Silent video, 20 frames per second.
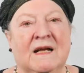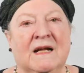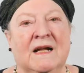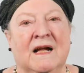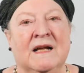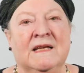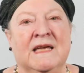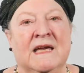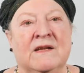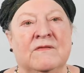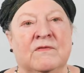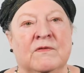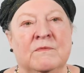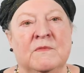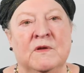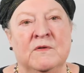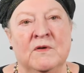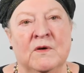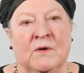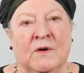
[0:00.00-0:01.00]
Again from
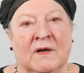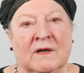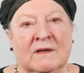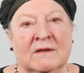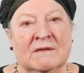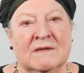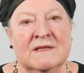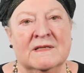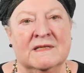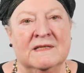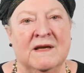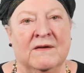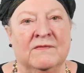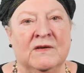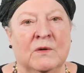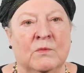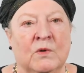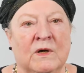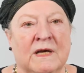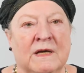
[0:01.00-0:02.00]
New York,
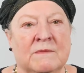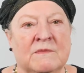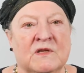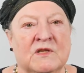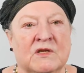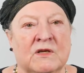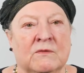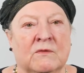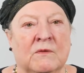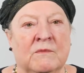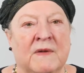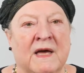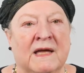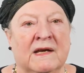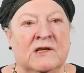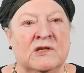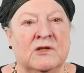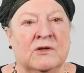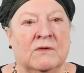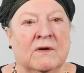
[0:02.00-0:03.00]
Stephanie Weems, general
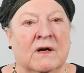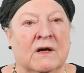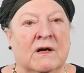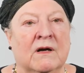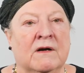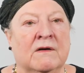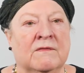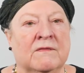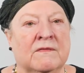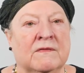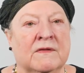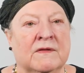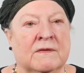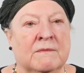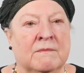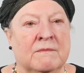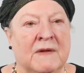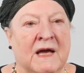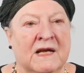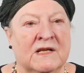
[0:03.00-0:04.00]
manager of the
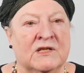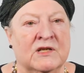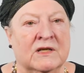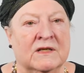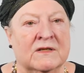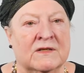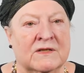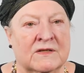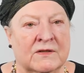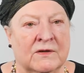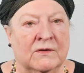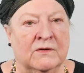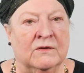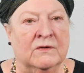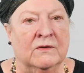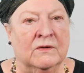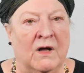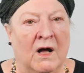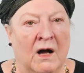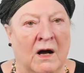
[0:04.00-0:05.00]
Magic
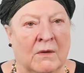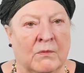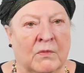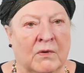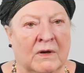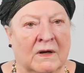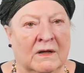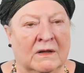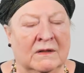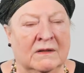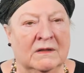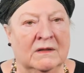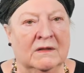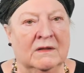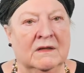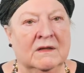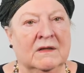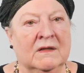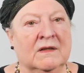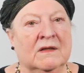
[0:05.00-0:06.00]
Circle Opera,
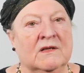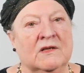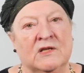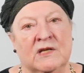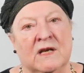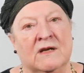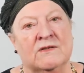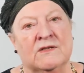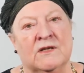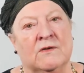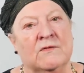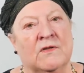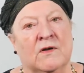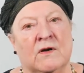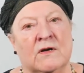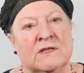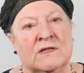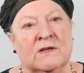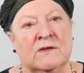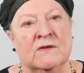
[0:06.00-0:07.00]
shares her
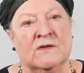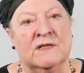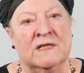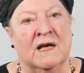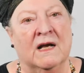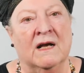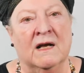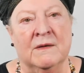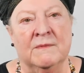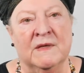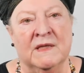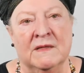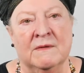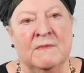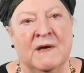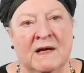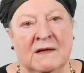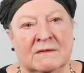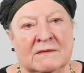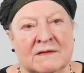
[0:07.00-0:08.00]
thoughts on her time in the
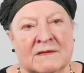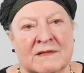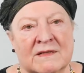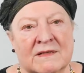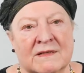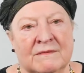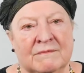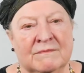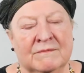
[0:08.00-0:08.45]
mountains.